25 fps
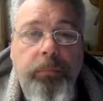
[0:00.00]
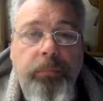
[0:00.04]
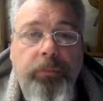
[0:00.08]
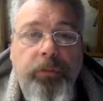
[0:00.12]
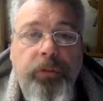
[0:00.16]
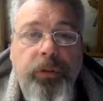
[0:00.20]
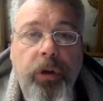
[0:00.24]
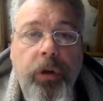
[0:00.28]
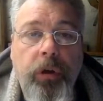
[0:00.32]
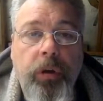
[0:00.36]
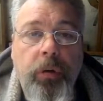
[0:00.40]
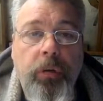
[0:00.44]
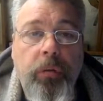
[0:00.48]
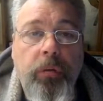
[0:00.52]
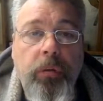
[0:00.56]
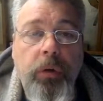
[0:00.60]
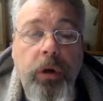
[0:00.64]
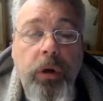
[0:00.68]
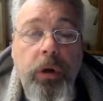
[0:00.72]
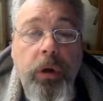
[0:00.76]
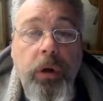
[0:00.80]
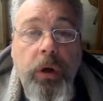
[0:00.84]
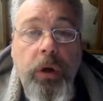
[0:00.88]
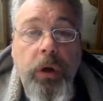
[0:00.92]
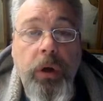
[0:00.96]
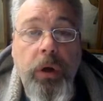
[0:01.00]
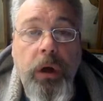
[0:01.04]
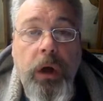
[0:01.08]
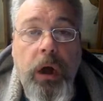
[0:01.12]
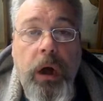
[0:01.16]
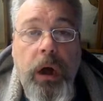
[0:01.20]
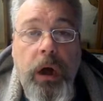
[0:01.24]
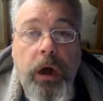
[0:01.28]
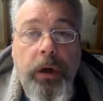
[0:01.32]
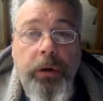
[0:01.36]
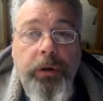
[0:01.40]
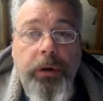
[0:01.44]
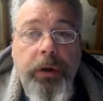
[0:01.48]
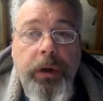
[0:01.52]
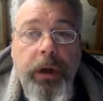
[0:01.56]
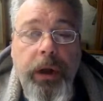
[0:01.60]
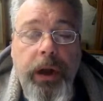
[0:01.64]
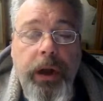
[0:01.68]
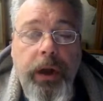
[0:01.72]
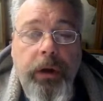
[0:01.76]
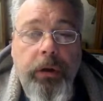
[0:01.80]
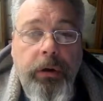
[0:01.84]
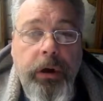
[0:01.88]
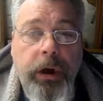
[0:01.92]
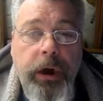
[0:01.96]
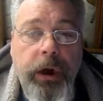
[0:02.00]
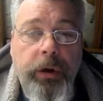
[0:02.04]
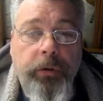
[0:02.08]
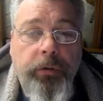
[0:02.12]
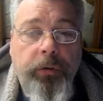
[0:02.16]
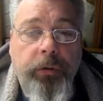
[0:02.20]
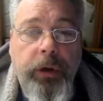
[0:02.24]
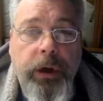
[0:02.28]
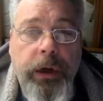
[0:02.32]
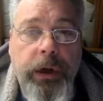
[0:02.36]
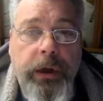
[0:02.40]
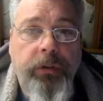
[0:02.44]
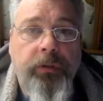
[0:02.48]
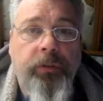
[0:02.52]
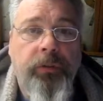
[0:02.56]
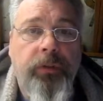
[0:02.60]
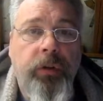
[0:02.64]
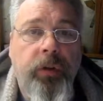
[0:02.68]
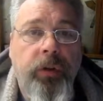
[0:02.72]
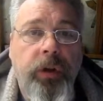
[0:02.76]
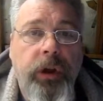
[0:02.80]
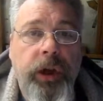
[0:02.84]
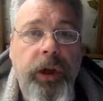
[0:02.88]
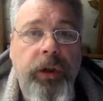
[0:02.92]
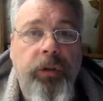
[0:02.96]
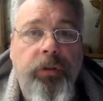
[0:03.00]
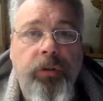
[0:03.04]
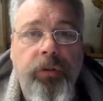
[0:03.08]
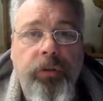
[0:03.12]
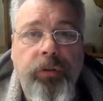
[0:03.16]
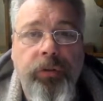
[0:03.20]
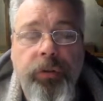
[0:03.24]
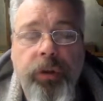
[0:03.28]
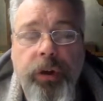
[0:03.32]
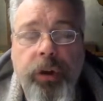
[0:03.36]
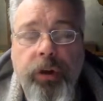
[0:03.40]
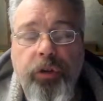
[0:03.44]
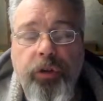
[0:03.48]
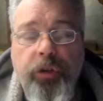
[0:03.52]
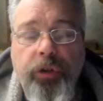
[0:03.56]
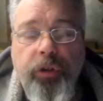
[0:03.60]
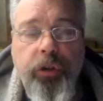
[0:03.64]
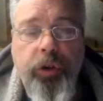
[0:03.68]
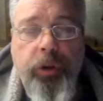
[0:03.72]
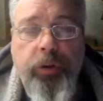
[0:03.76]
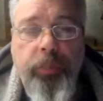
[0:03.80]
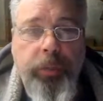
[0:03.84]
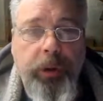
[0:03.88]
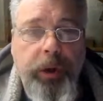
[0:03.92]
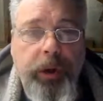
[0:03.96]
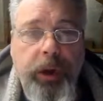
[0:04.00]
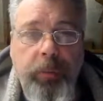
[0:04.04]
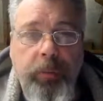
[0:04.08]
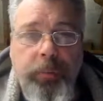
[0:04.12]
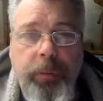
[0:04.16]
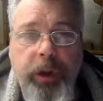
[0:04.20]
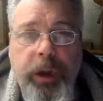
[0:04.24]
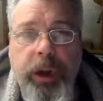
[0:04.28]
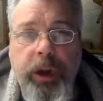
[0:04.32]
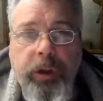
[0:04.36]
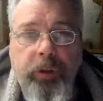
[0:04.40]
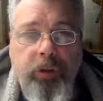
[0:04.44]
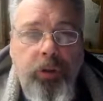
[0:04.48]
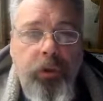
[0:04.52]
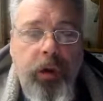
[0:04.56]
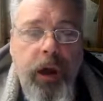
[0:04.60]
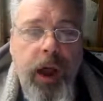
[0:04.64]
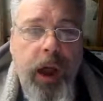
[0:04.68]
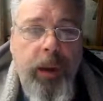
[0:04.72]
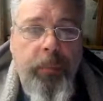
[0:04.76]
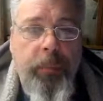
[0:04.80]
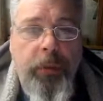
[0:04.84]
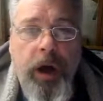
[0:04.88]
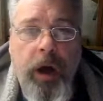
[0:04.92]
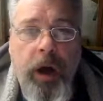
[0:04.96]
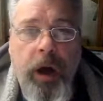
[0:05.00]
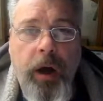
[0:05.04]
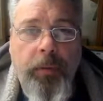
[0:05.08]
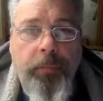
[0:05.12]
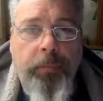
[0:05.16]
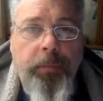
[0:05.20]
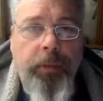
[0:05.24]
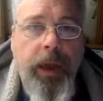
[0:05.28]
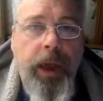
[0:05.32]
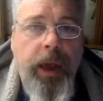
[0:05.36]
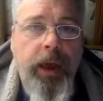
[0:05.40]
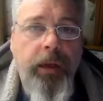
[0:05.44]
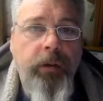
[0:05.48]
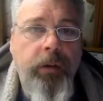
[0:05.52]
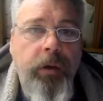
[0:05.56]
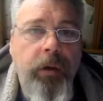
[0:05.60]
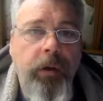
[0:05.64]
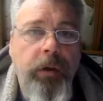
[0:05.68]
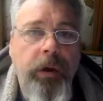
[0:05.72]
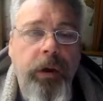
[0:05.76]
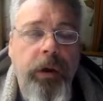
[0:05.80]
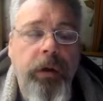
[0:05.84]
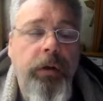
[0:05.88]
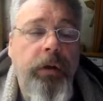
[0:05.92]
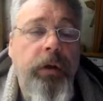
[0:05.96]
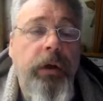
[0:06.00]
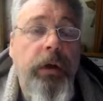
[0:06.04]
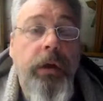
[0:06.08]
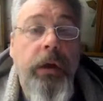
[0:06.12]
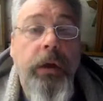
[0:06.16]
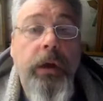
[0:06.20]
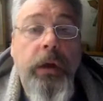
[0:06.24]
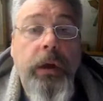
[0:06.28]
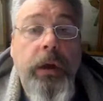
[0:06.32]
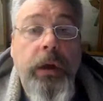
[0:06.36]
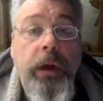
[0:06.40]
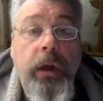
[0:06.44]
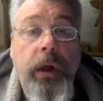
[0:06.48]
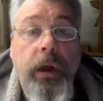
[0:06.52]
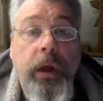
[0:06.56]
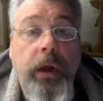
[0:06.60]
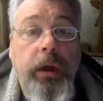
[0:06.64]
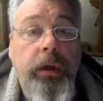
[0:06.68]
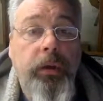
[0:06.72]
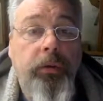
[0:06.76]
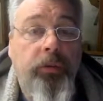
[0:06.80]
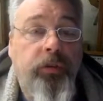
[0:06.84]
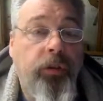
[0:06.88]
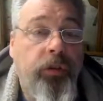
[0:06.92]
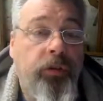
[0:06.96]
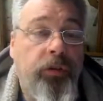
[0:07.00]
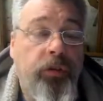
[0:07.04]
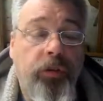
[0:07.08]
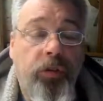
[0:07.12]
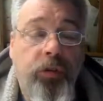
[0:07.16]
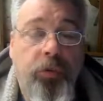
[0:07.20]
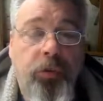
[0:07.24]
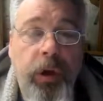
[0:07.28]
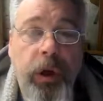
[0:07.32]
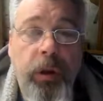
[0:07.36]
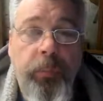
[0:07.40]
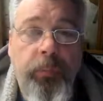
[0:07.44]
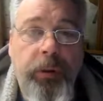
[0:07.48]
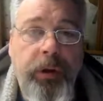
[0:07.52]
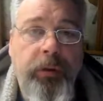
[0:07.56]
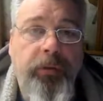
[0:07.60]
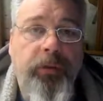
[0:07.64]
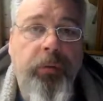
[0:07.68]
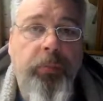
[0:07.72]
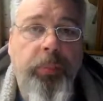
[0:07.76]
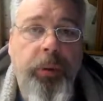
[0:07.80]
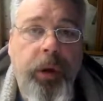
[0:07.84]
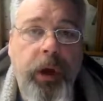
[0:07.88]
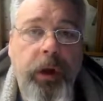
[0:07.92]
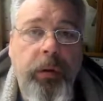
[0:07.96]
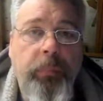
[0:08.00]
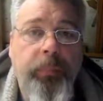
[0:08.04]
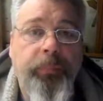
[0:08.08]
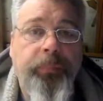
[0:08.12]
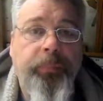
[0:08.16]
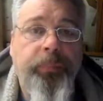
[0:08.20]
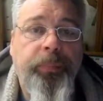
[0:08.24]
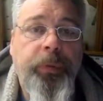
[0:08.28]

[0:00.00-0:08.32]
So on air handler installations, there should be a P-trap on that unit, and it's just a straight piece of pipe.